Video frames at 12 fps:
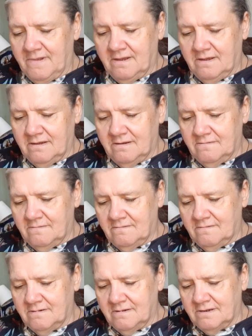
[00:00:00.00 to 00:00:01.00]
And,
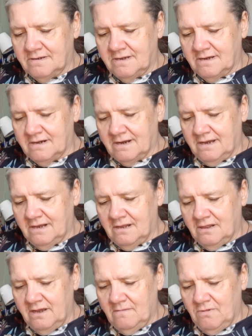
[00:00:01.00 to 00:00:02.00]
let's see, can I get the
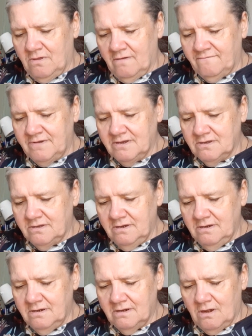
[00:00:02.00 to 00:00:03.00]
label off
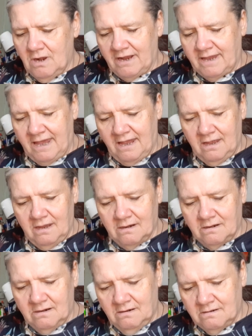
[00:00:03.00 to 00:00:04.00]
easily? I
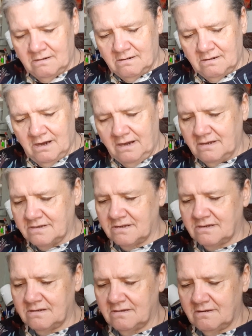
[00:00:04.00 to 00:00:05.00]
can.
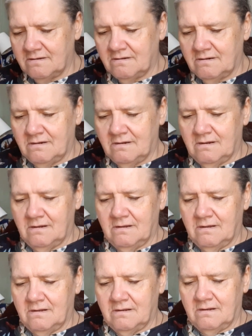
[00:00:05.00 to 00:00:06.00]
Nice.
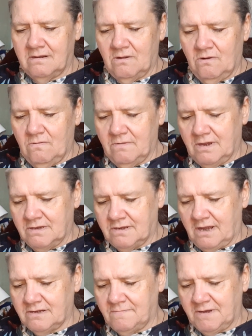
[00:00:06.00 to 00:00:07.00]
Oh,
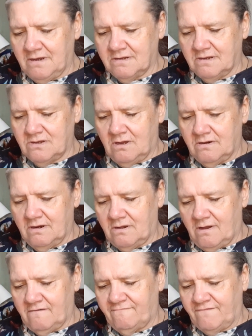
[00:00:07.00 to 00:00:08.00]
that's because it's
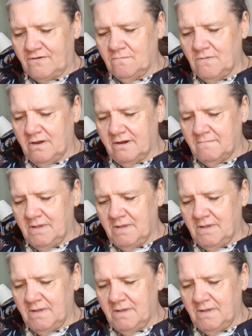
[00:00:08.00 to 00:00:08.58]
got a film on it.